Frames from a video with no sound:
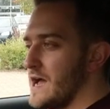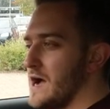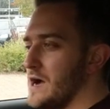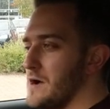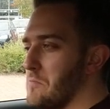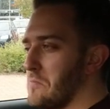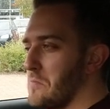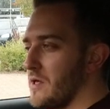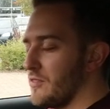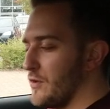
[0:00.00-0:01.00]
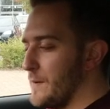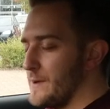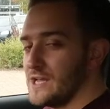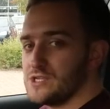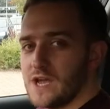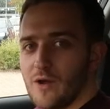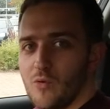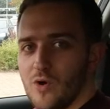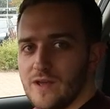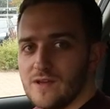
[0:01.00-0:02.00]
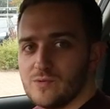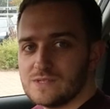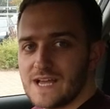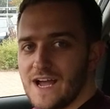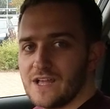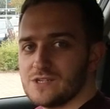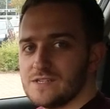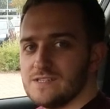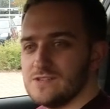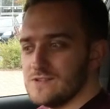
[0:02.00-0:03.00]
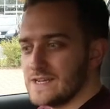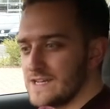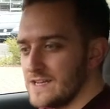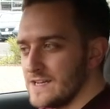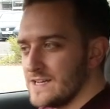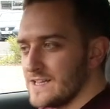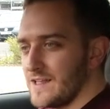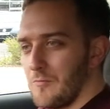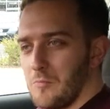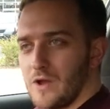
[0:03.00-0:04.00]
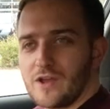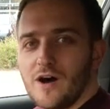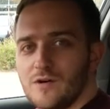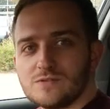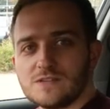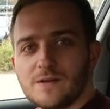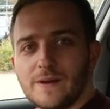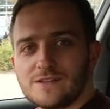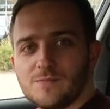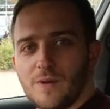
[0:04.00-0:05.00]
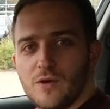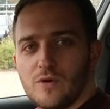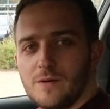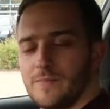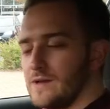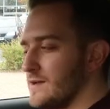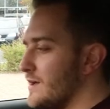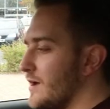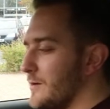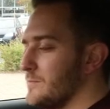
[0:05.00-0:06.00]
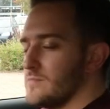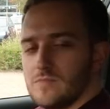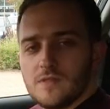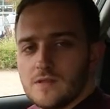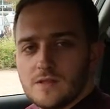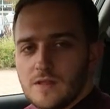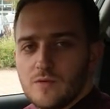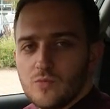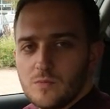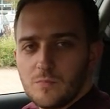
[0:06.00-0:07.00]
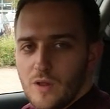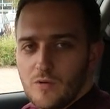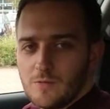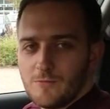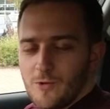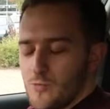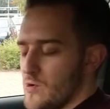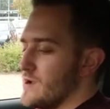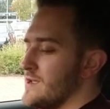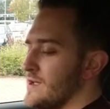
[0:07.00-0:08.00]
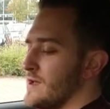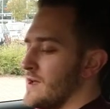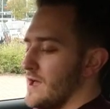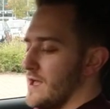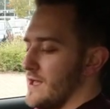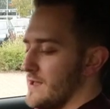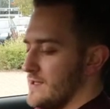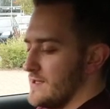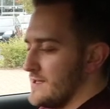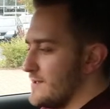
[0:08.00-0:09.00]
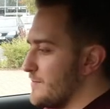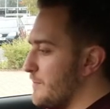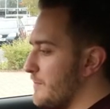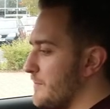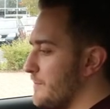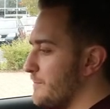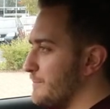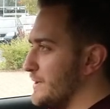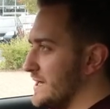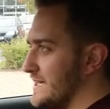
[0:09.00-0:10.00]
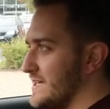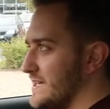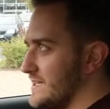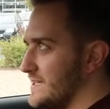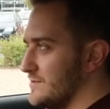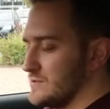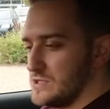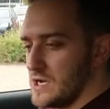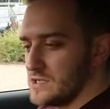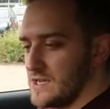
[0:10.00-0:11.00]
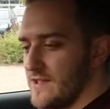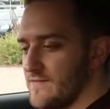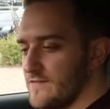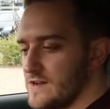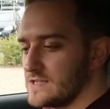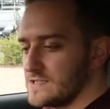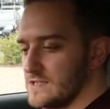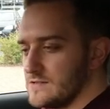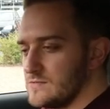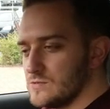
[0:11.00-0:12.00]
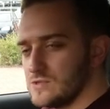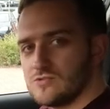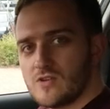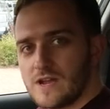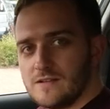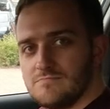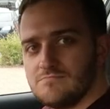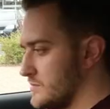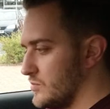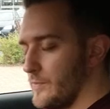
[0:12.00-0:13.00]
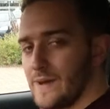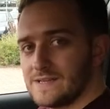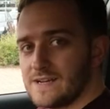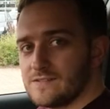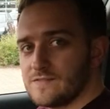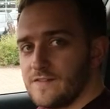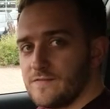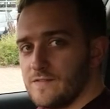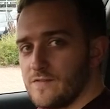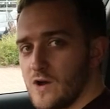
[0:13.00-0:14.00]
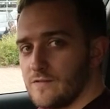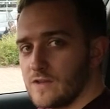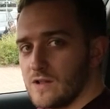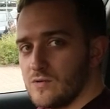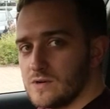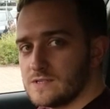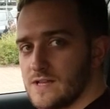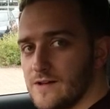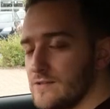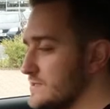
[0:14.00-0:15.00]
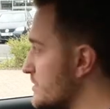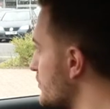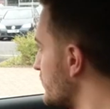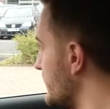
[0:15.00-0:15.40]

I thought I'd better check what it was actually doing, that my car wasn't about to blow up. It wouldn't blow up, don't worry. But it was charging even faster, which is great. We're back down to 55 kilowatts now. There's no one